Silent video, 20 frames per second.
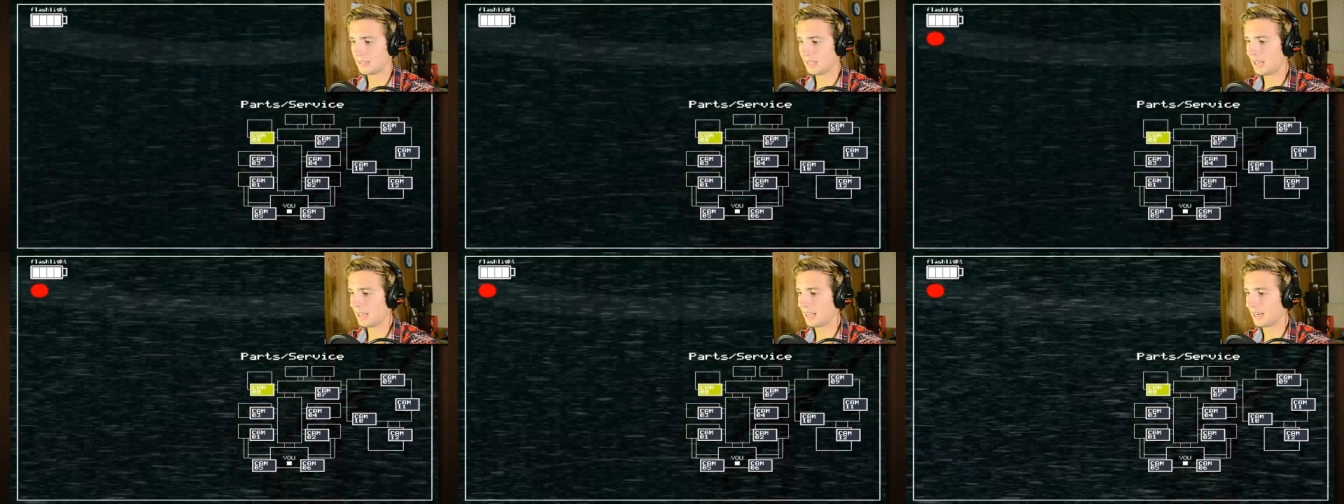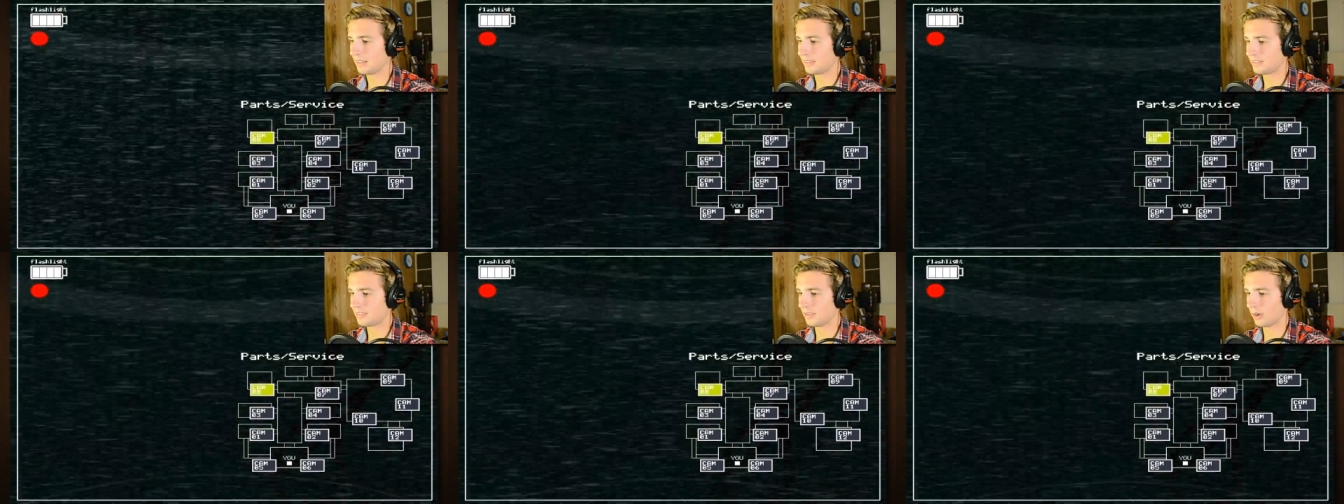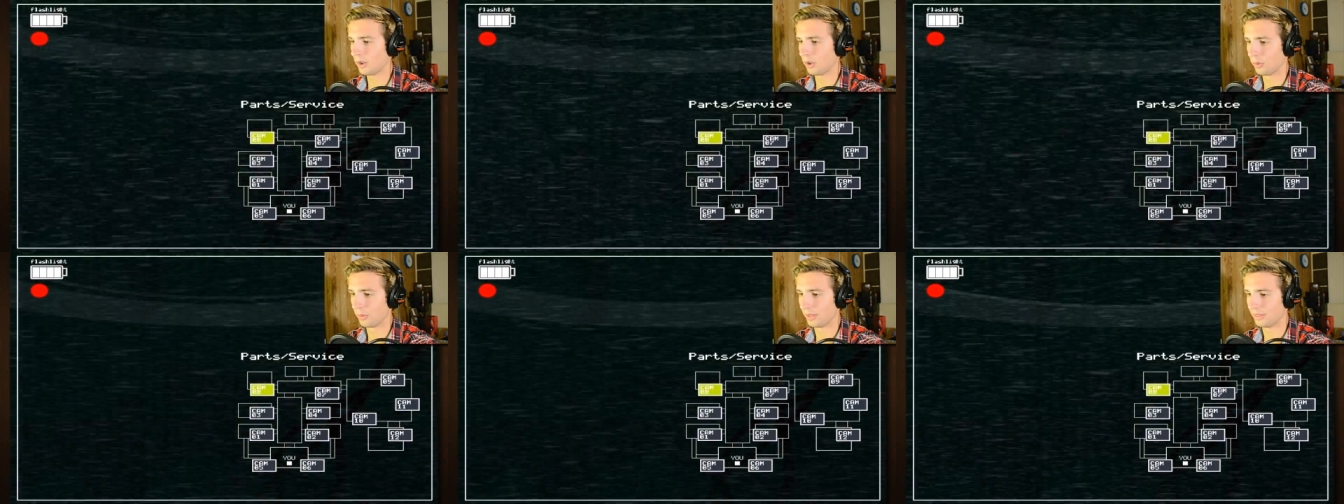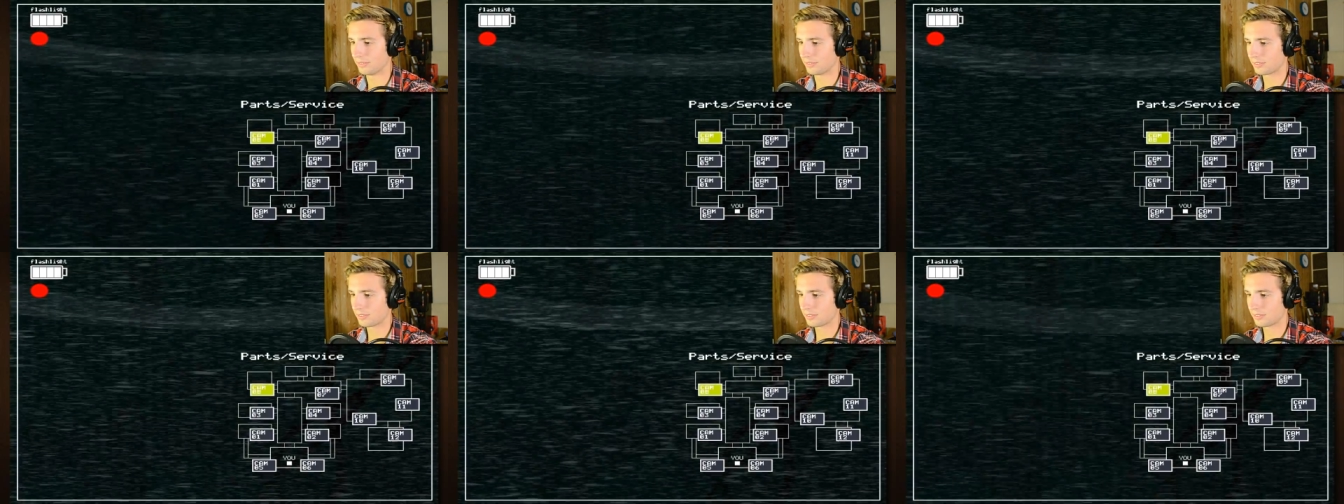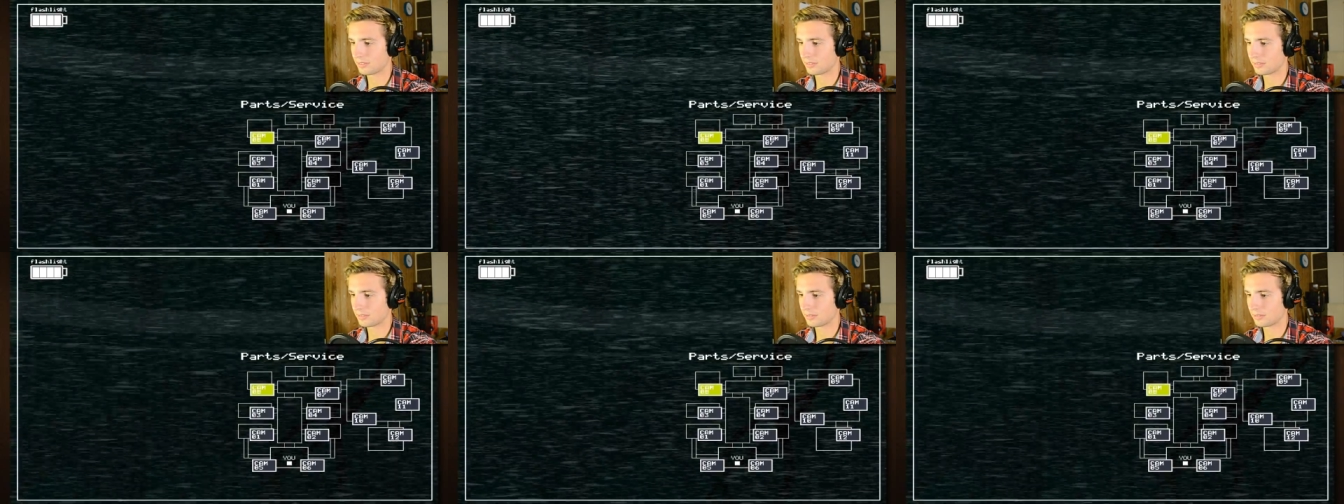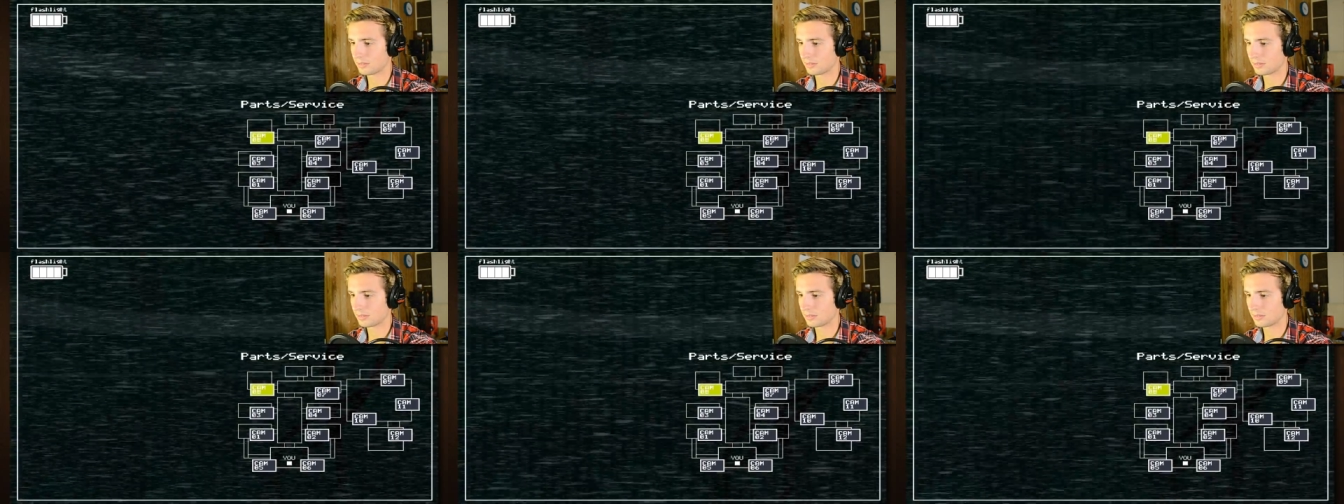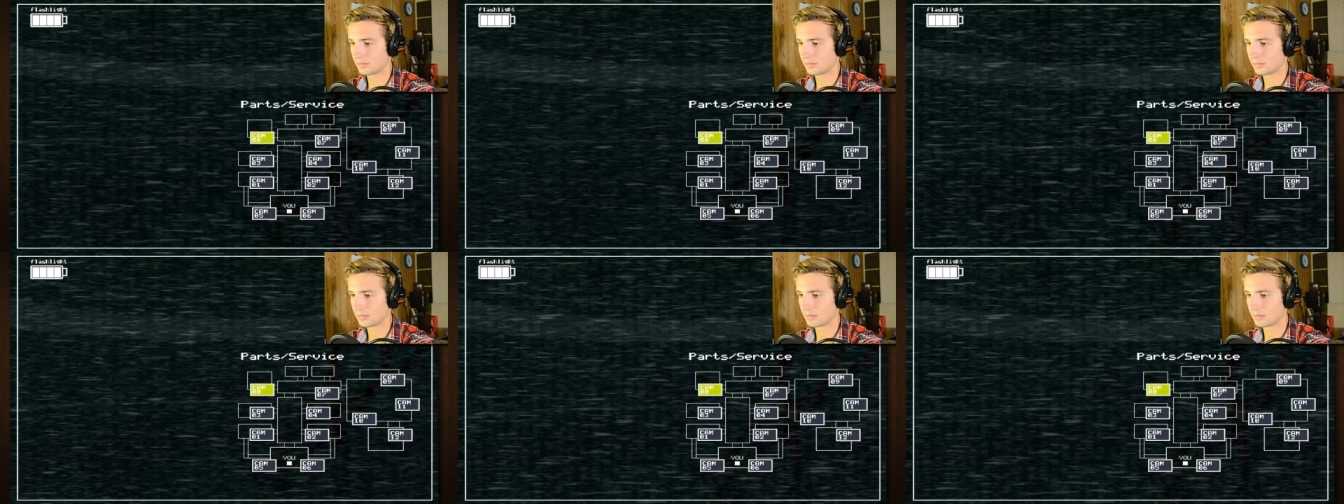God, it's the old ones. The second guard to work at that